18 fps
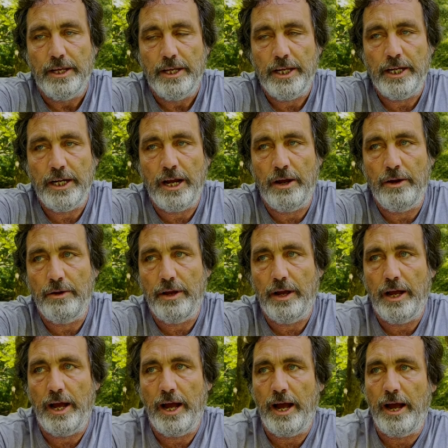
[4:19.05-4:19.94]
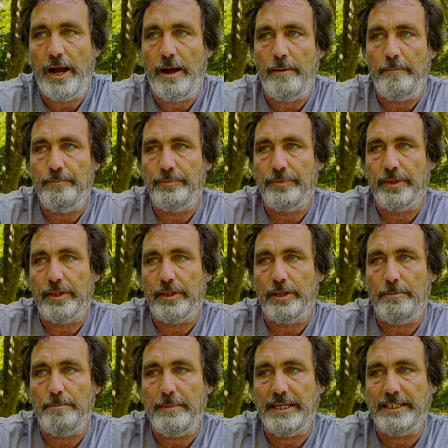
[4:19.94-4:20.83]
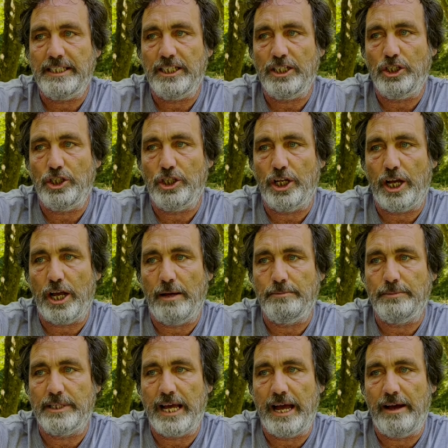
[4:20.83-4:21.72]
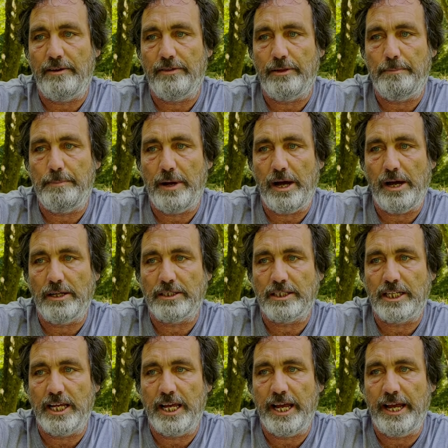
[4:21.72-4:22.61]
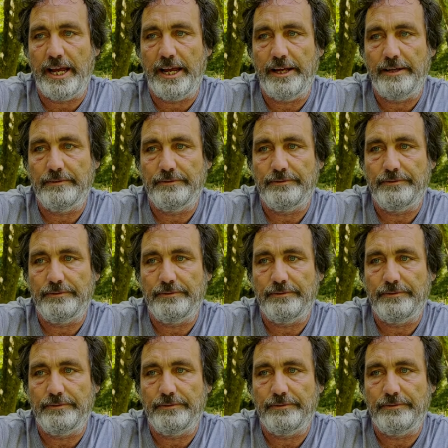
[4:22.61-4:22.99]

You know, the message that comes out of the past here,